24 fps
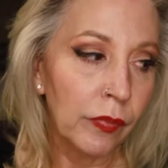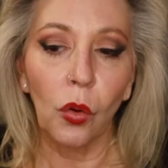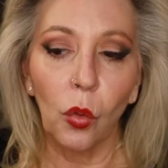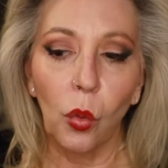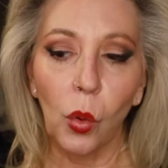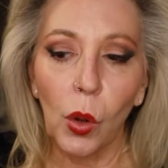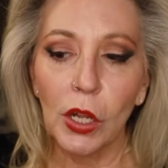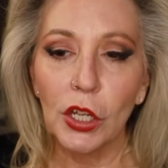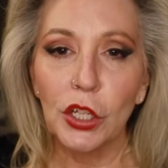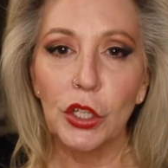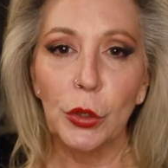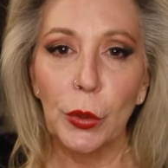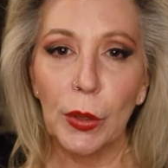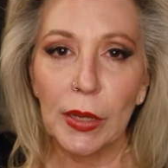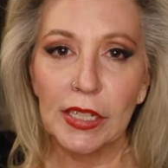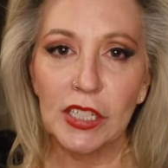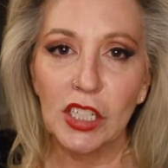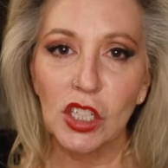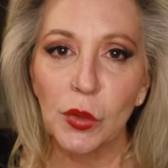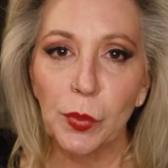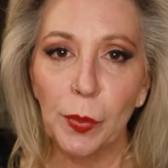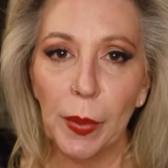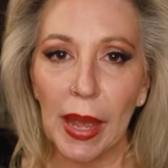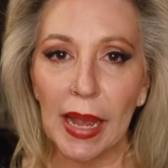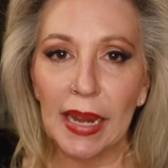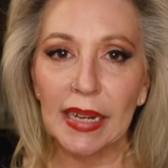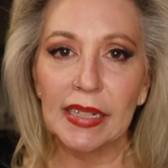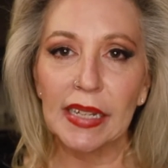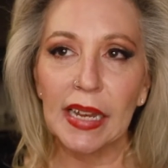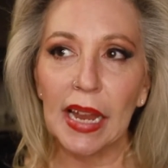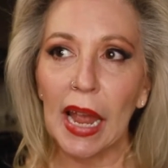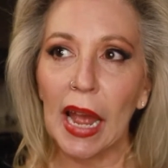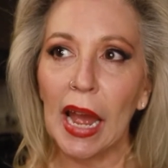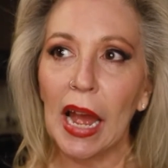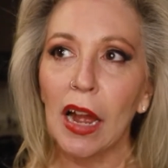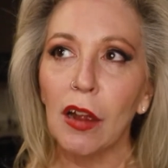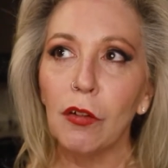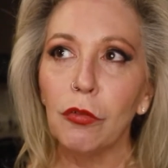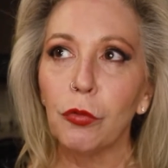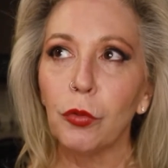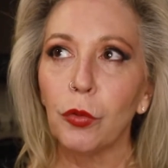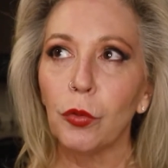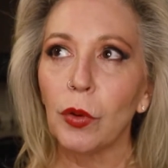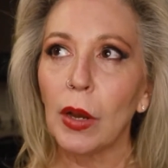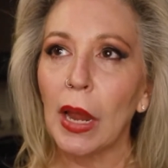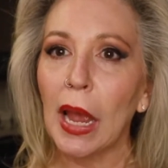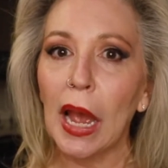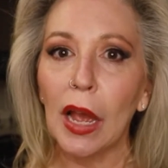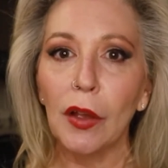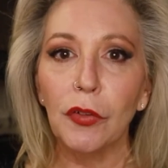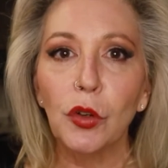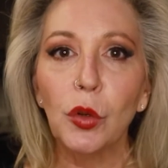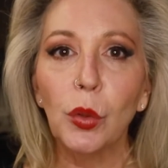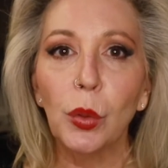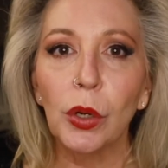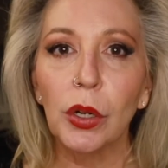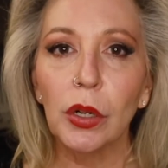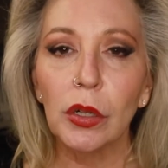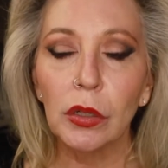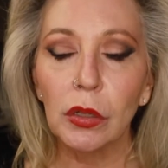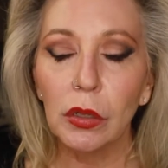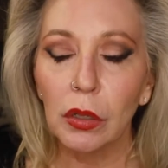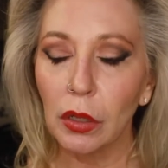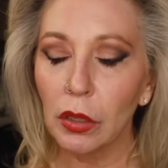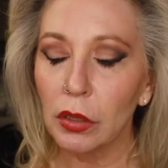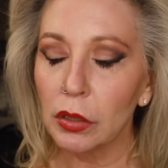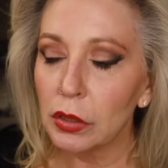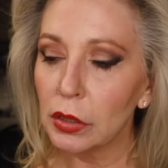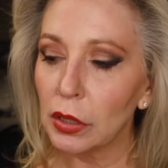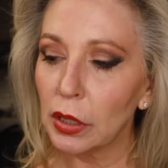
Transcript: what to expect af afterward,